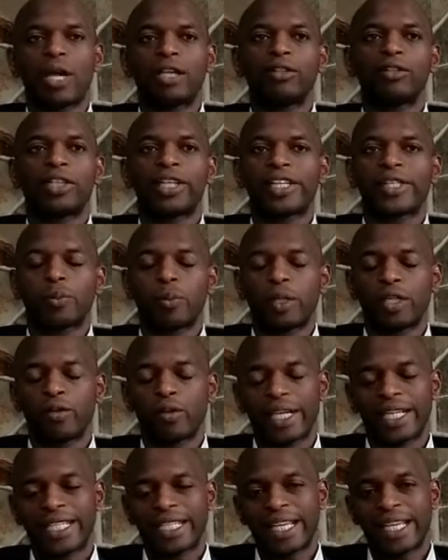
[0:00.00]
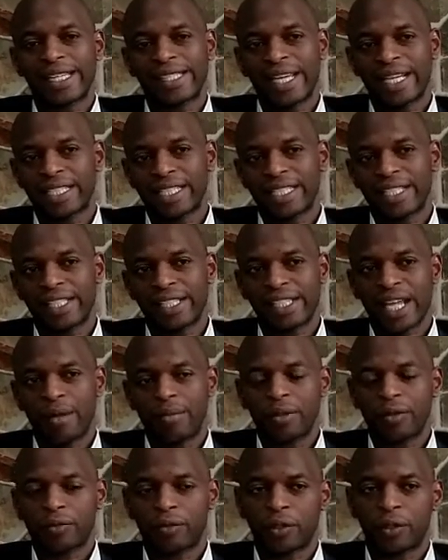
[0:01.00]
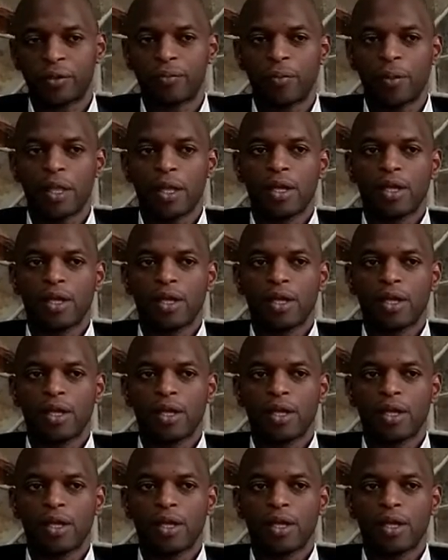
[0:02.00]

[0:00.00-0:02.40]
cannot explain where exactly it is coming from.